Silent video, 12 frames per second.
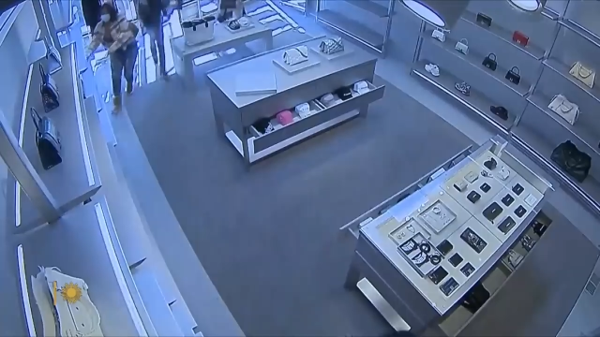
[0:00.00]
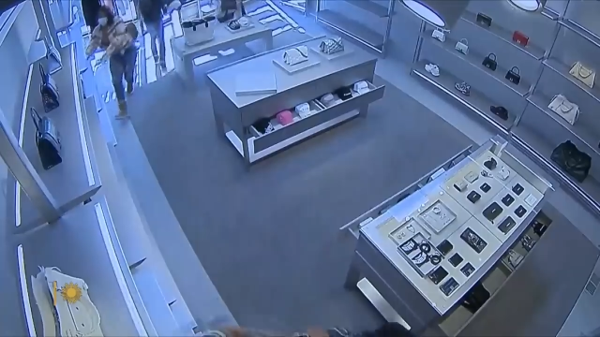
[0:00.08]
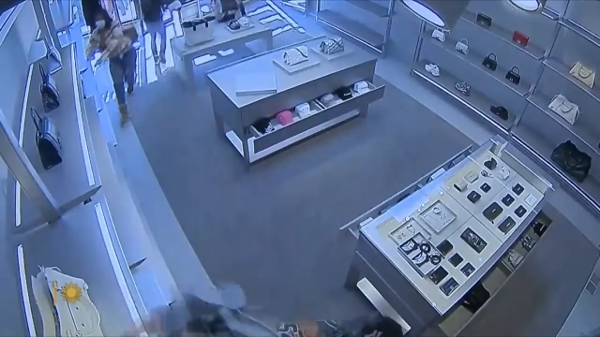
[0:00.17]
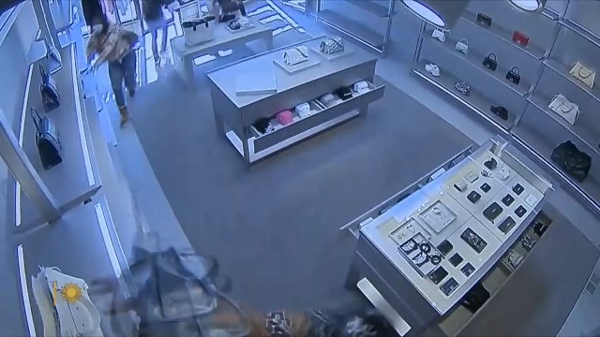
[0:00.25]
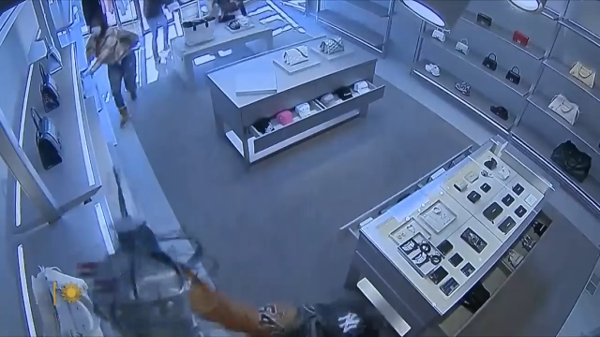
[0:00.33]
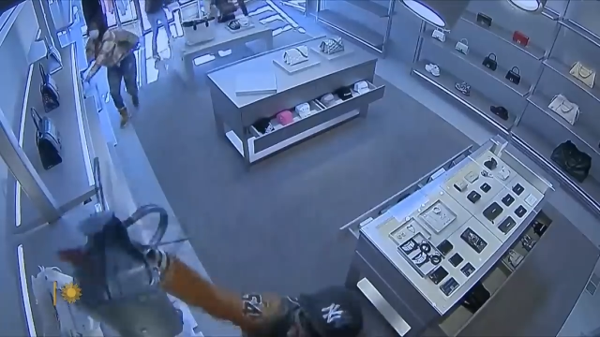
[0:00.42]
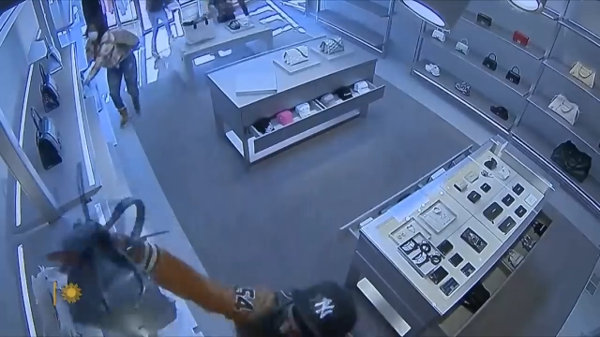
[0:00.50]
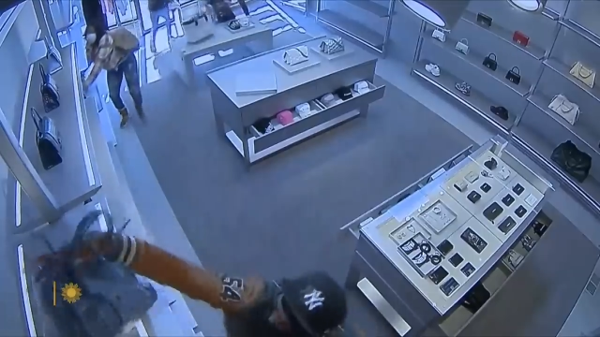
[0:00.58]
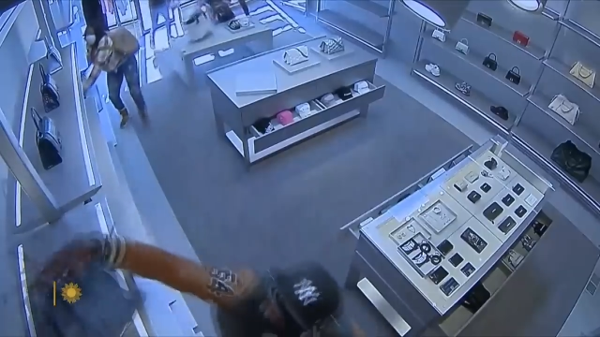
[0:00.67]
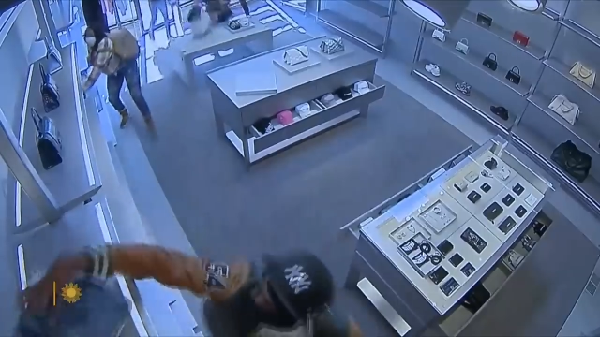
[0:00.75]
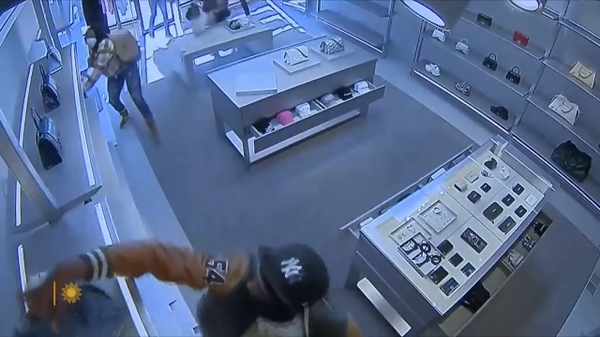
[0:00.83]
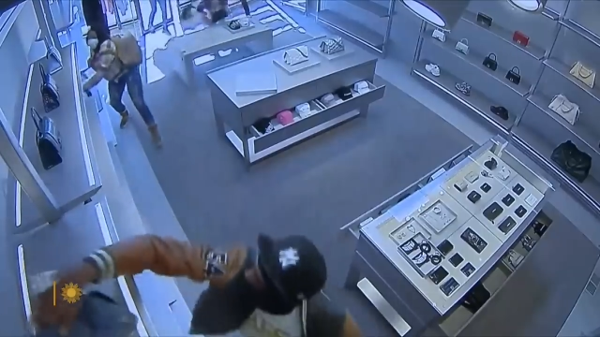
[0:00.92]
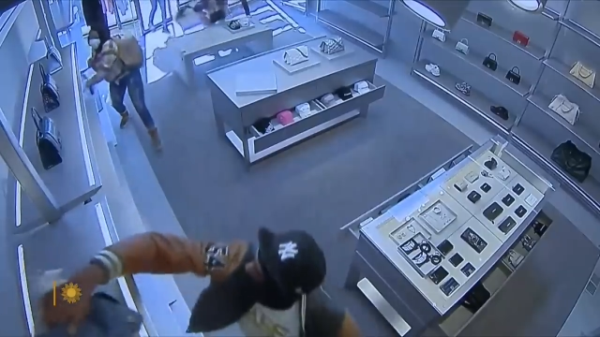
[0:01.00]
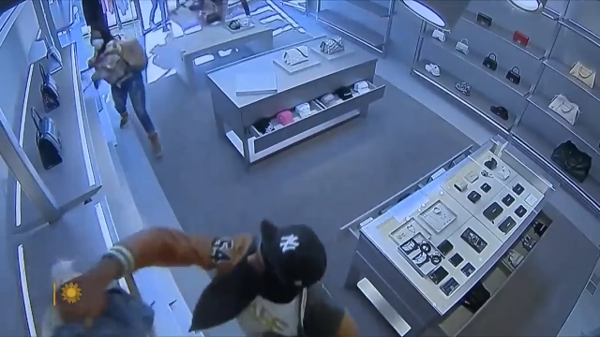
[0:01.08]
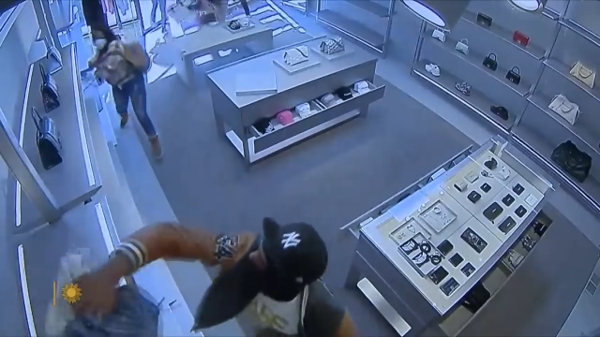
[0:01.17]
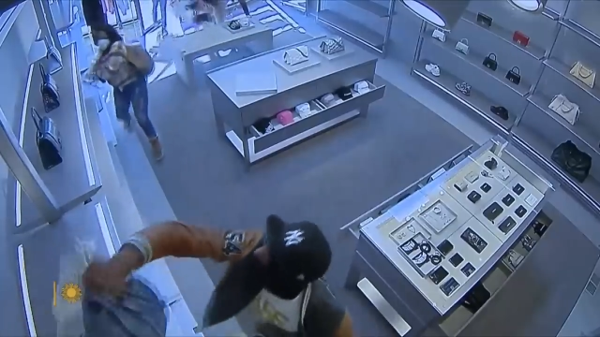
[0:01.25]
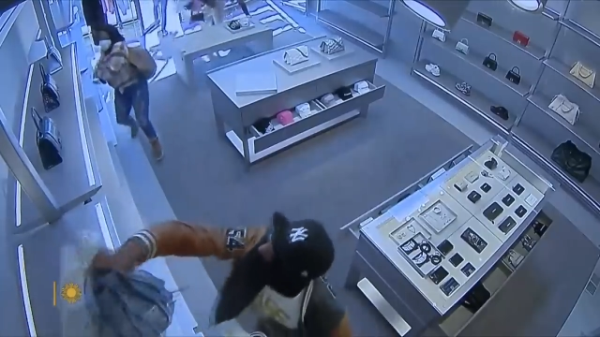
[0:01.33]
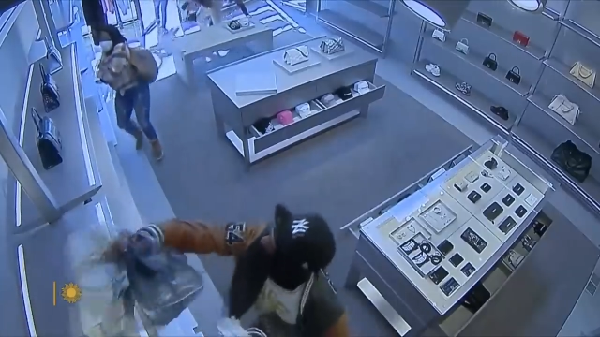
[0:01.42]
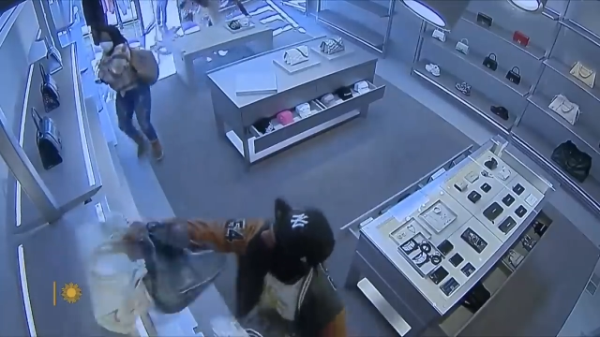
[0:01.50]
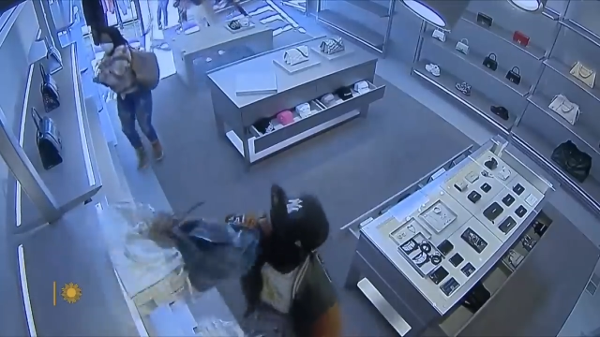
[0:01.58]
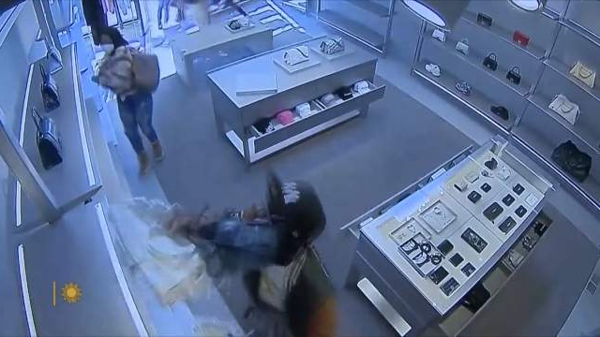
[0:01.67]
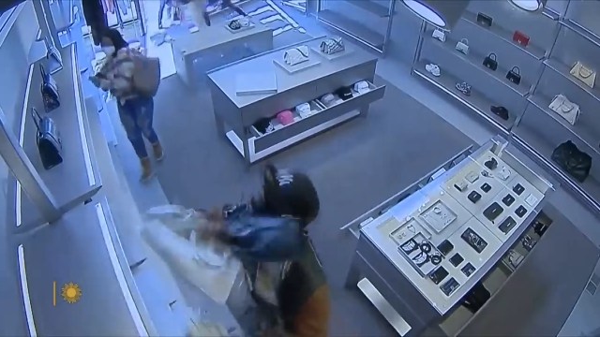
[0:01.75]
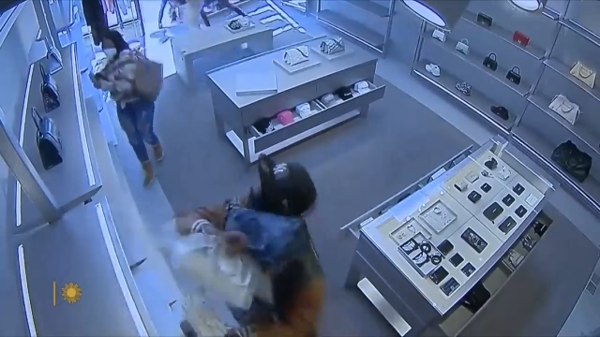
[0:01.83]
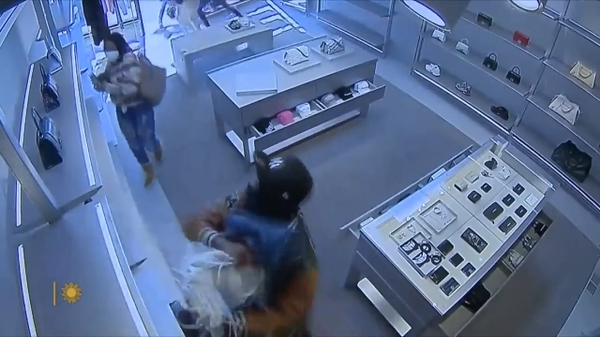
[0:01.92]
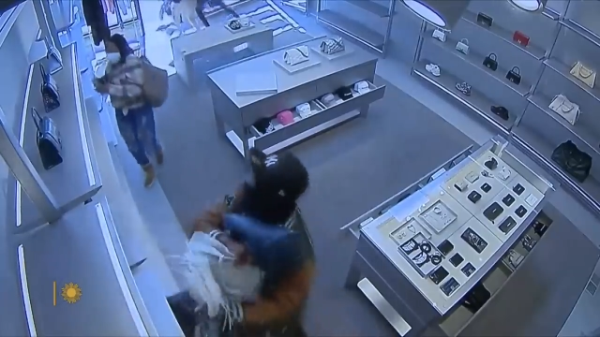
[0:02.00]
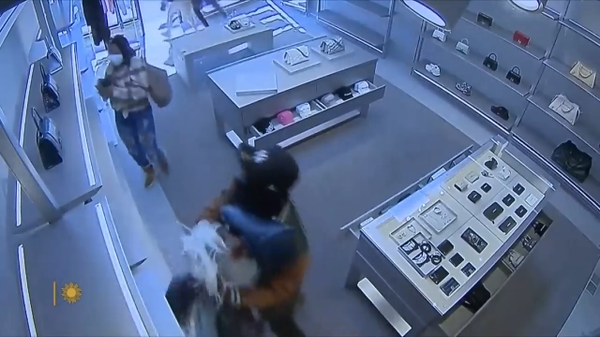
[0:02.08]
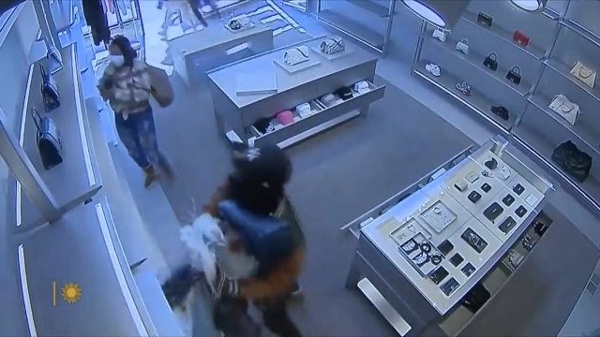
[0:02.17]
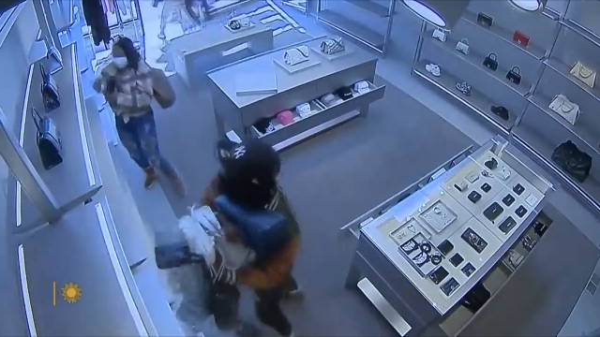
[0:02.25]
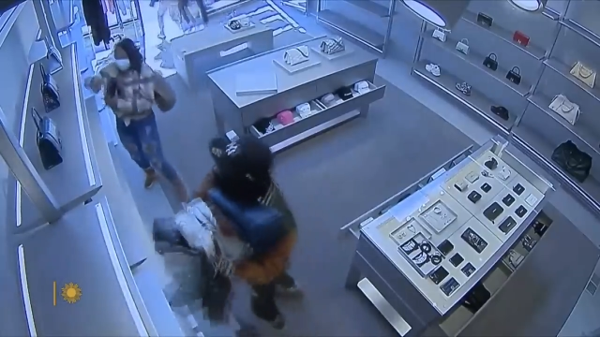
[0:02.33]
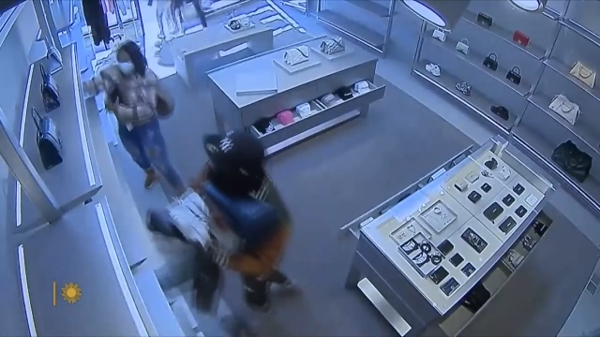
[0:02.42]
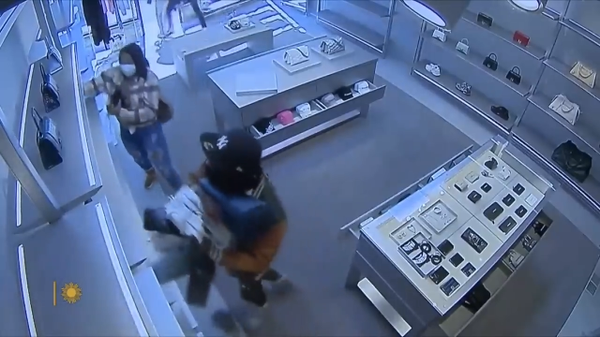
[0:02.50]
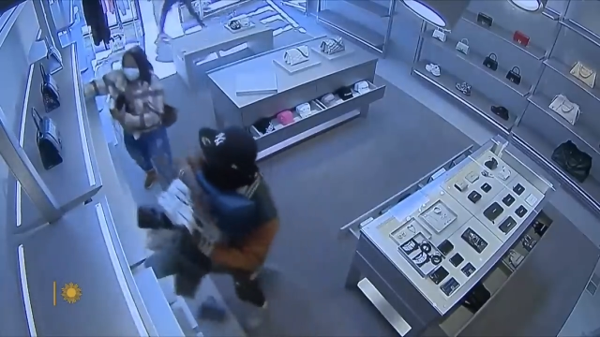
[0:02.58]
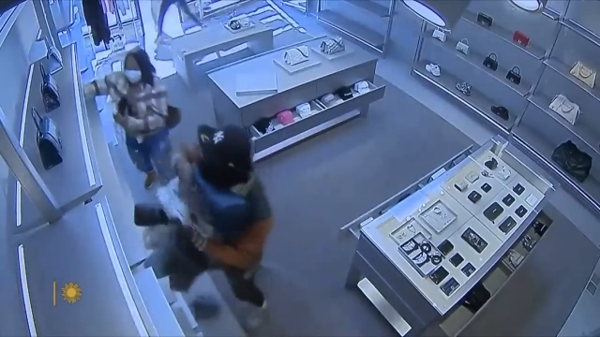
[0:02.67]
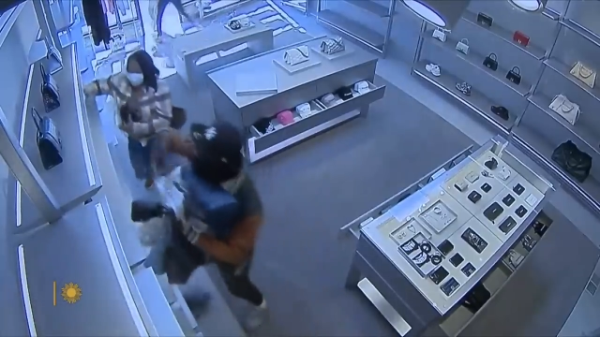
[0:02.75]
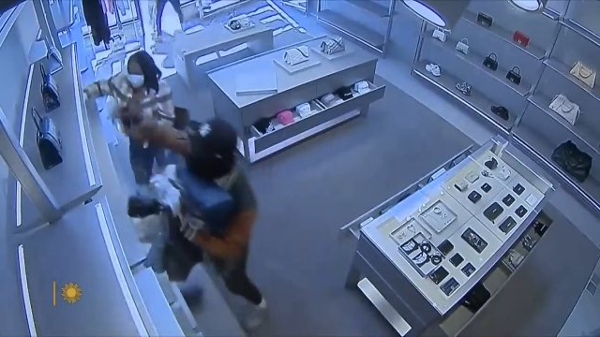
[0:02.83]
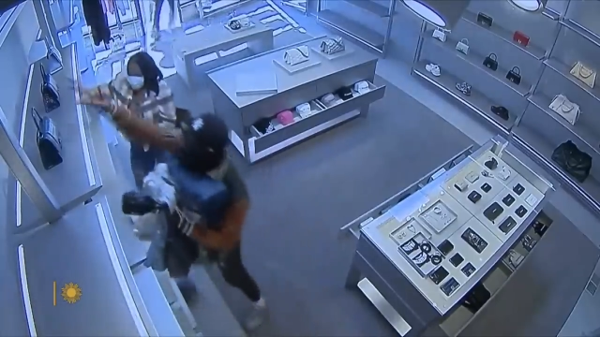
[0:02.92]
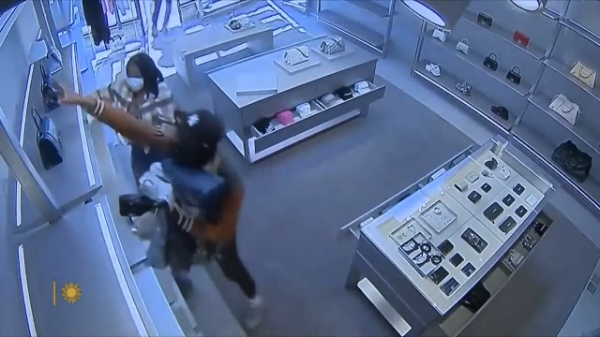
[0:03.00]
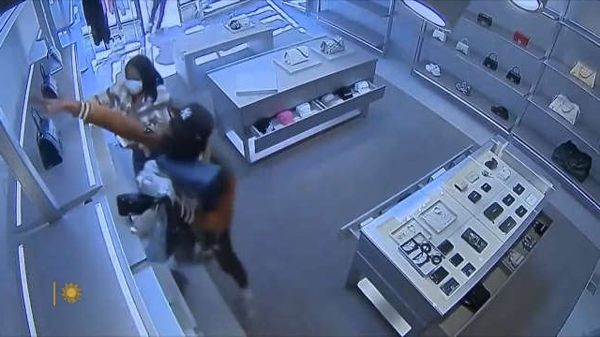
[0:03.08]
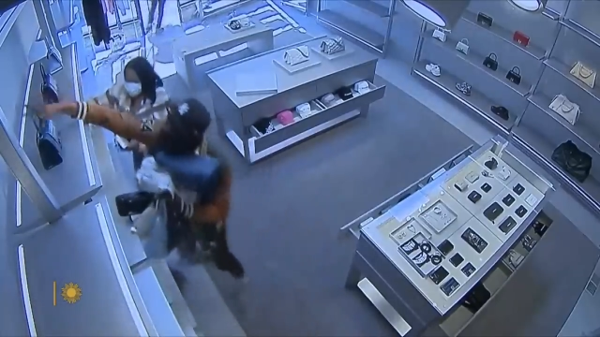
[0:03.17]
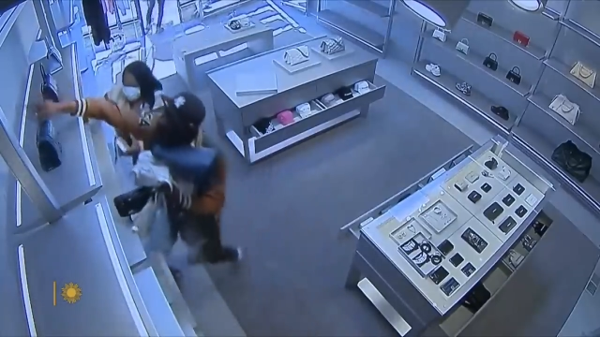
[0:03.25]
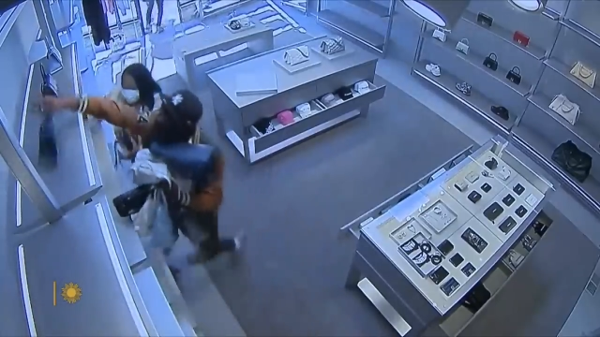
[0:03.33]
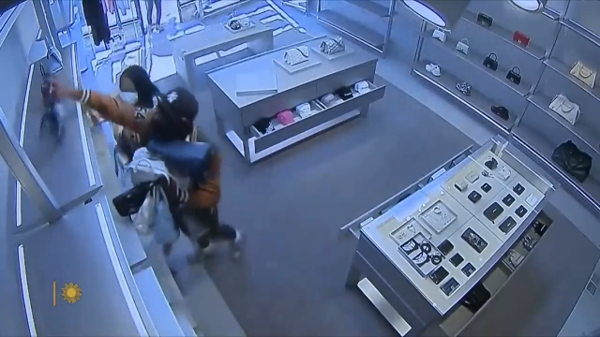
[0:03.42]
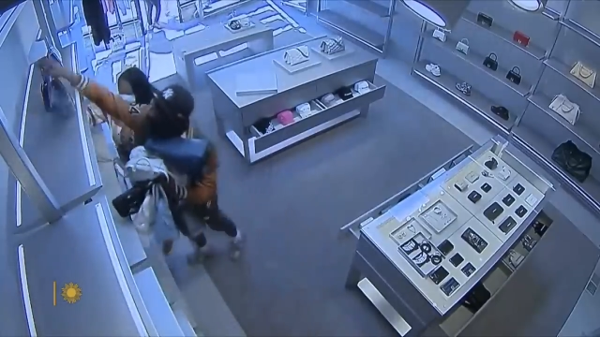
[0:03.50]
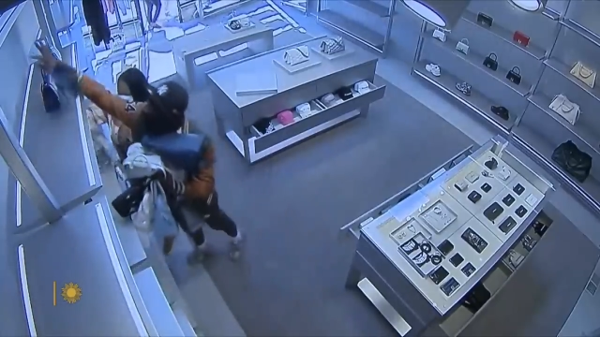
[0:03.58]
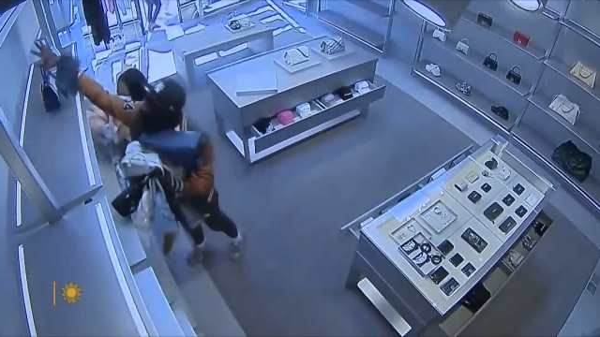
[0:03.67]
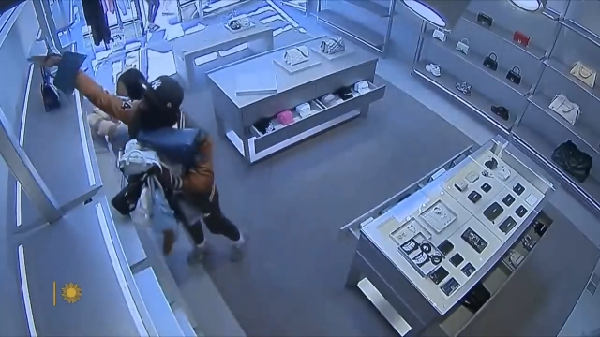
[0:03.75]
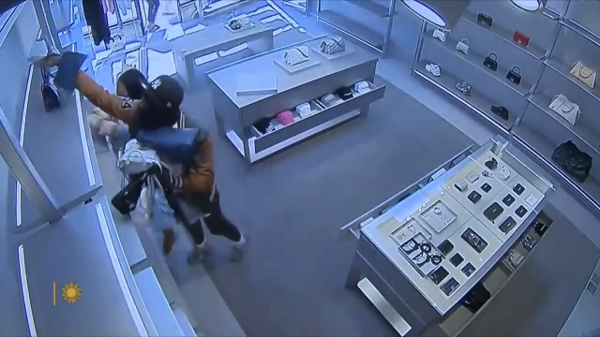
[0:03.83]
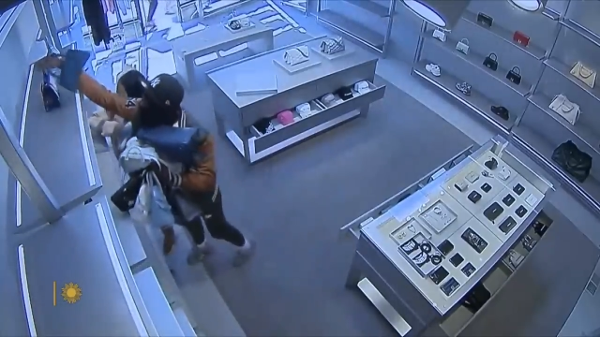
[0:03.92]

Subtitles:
Nobody's mouth can be seen.